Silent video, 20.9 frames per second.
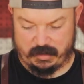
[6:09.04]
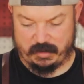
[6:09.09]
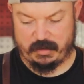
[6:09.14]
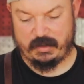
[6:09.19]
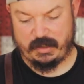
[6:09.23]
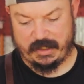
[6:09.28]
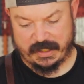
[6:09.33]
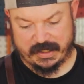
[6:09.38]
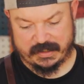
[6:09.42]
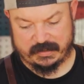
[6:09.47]

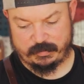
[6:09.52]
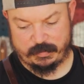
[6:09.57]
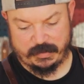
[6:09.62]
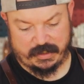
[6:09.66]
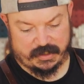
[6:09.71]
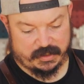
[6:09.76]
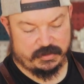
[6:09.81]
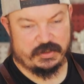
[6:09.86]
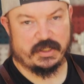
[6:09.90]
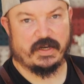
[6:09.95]
Yes,
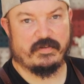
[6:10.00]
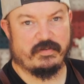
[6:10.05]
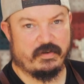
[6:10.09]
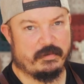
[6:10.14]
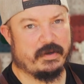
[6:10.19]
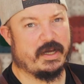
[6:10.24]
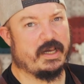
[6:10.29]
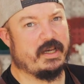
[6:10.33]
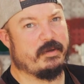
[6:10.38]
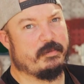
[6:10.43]
because Jeff
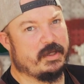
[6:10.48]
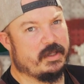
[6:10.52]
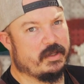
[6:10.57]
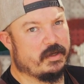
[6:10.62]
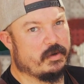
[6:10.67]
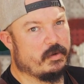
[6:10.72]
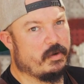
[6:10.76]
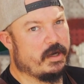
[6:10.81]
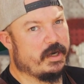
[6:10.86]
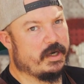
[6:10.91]
reminded me
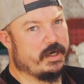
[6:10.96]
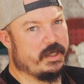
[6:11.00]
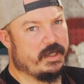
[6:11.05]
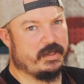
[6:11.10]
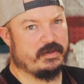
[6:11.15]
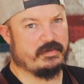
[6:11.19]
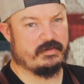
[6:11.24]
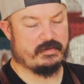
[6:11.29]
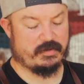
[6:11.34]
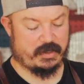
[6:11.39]
the
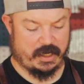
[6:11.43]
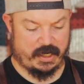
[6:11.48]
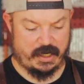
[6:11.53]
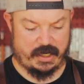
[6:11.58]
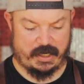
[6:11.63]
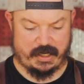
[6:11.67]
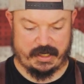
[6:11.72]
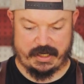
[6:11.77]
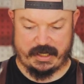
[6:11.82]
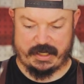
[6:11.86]
quantities
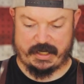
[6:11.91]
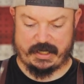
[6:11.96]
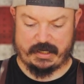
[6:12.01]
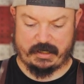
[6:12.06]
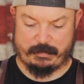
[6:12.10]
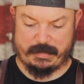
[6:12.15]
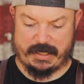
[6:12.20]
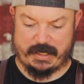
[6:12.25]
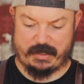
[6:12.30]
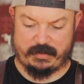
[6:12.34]

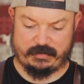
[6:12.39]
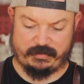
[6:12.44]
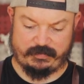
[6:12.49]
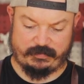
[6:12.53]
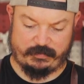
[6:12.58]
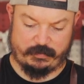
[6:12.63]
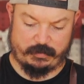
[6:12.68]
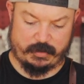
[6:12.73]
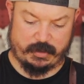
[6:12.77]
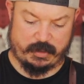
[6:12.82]
and amounts
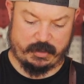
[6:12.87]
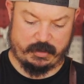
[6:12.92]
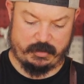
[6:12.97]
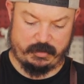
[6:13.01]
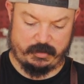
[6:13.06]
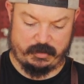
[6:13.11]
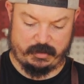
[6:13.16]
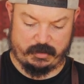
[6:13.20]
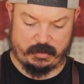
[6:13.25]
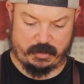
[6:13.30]
for
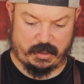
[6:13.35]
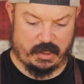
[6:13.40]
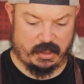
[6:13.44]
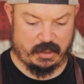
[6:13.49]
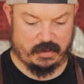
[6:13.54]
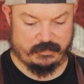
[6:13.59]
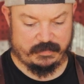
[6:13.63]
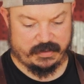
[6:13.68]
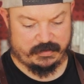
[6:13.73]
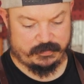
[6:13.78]

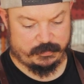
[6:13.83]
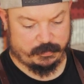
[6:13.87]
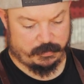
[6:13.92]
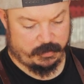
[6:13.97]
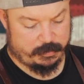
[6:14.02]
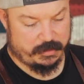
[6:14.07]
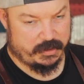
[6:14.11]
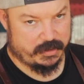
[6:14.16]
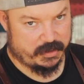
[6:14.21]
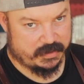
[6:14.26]
all of this
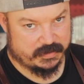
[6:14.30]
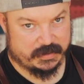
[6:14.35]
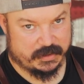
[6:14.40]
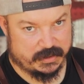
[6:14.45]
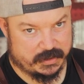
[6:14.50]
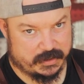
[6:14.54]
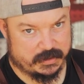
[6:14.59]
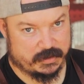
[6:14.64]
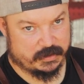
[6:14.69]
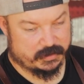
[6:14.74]
will be
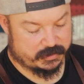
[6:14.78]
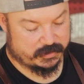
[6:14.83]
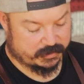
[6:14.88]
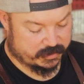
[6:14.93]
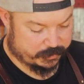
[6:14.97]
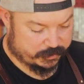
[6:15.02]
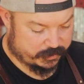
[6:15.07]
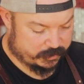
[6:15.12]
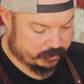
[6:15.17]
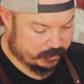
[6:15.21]
listed in the
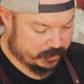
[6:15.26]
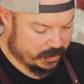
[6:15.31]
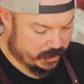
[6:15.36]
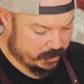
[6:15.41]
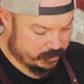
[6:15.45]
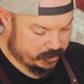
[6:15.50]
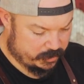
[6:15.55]
description below,